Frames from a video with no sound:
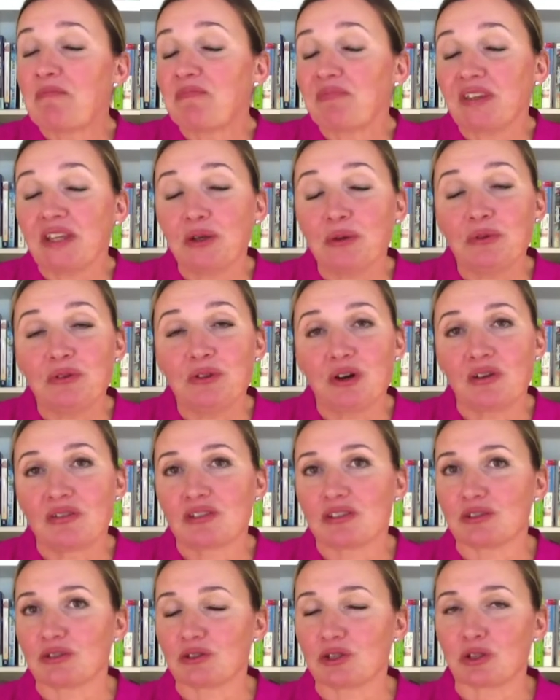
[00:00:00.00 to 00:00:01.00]
you don't
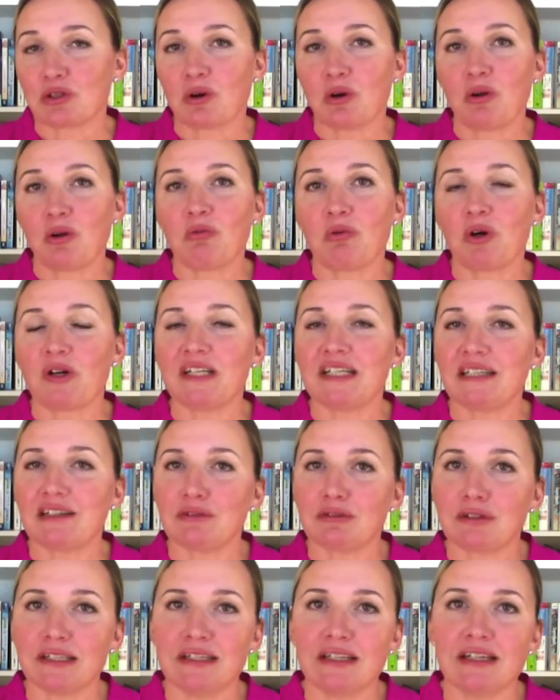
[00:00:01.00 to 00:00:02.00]
control what
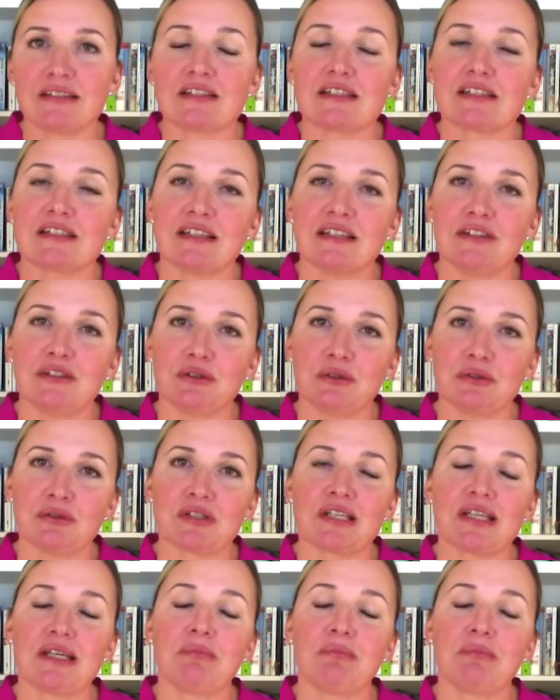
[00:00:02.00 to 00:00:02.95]
ingredients they use in